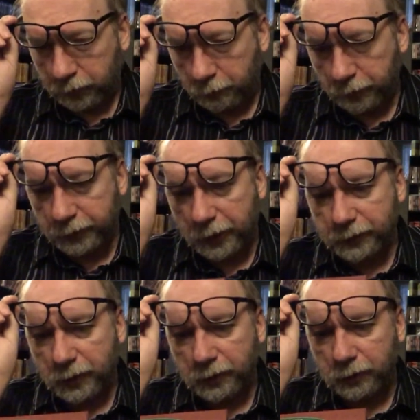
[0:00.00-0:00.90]
But this
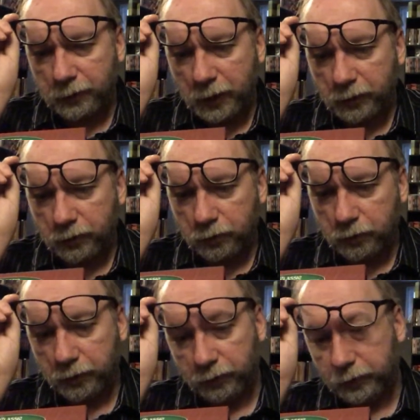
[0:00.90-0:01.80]
has on it
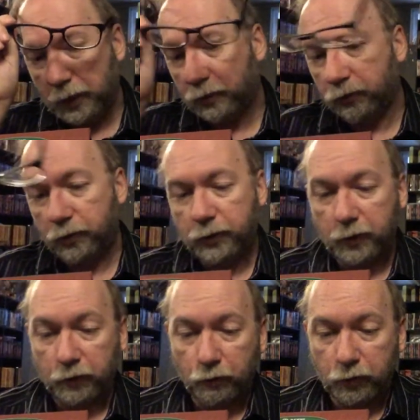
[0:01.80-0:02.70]
Dr. Uh, Dr. Seuss
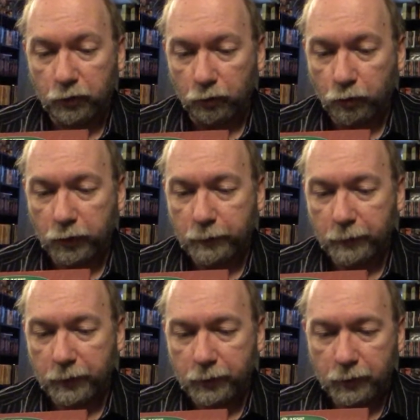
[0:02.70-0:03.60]
had the Grinch Stole
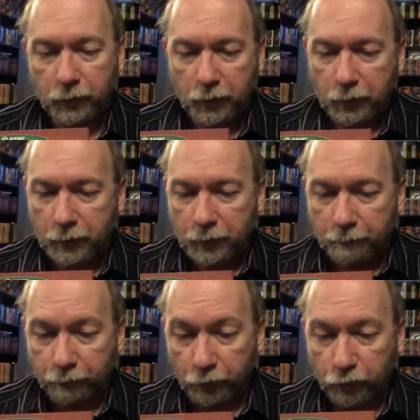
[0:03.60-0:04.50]
Christmas,
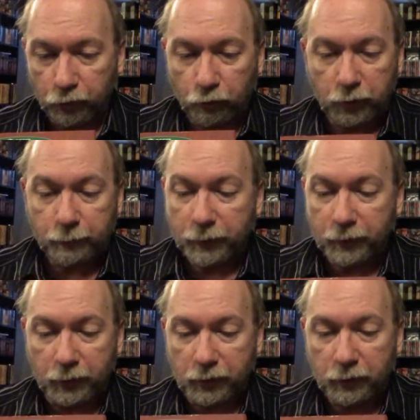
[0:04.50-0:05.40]
Pinocchio's Christmas,
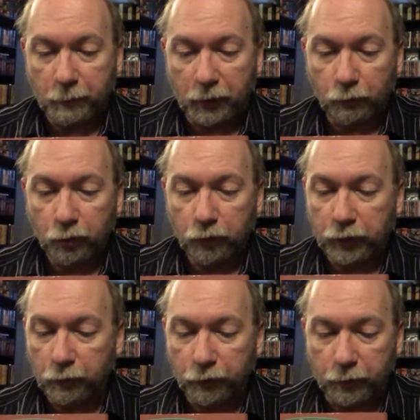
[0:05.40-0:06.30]
Stingiest Man in the World, The
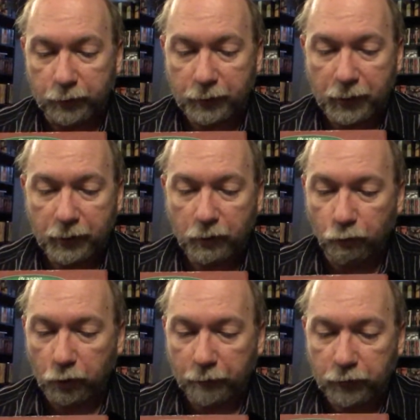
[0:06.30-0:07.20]
Year Without a Santa,
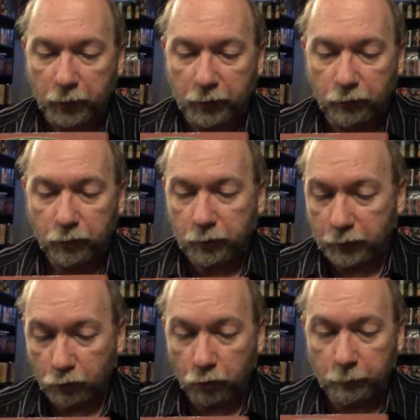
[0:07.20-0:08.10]
Rudolph Shiny New Year,
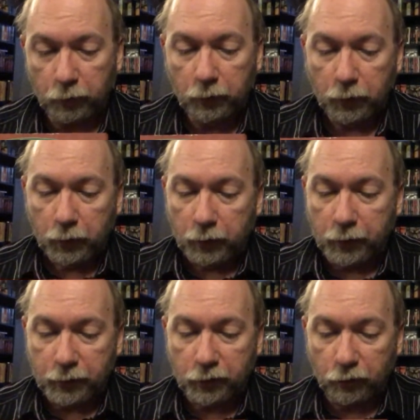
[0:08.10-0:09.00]
that's horrible,
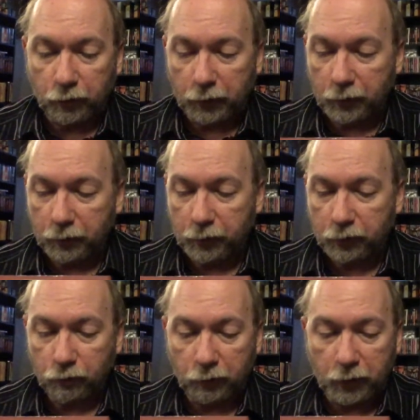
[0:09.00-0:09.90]
Nestor the, Long,
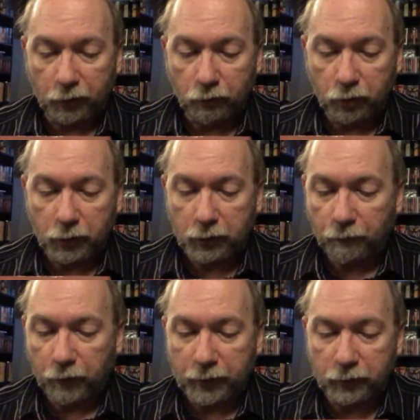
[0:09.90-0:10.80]
Nestor the Long-Eared Donkey,
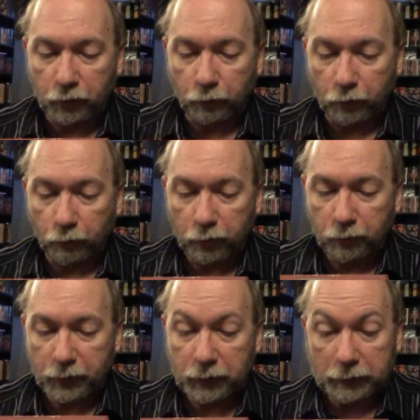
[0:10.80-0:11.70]
Frosty's Winter
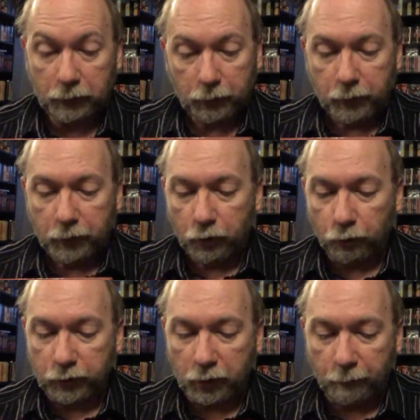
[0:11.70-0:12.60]
Wonderland,
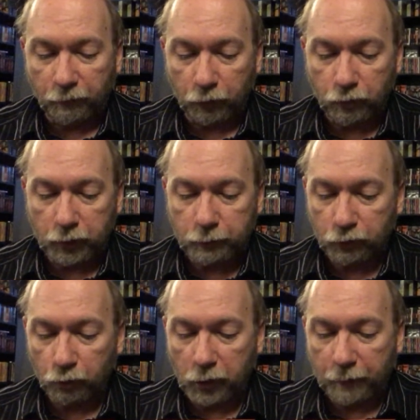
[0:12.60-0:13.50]
Twas the Night Before Christmas,
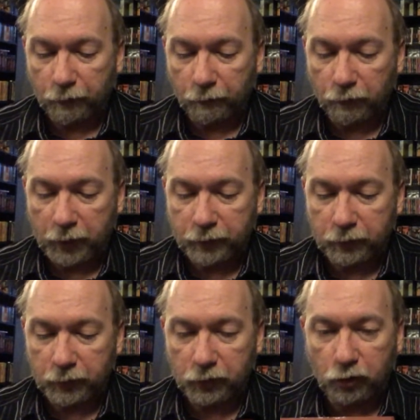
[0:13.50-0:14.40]
Rudolph and
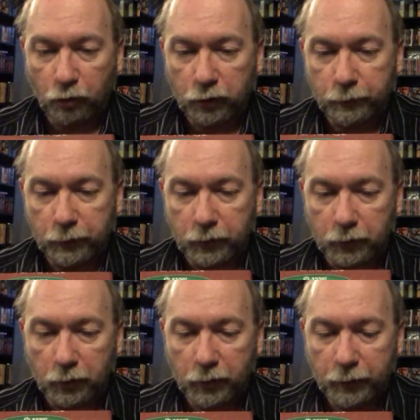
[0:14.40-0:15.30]
Frosty's Christmas in
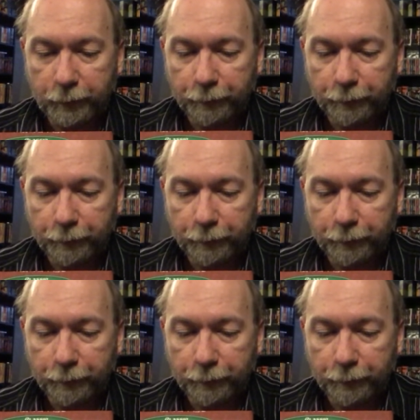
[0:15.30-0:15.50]
July.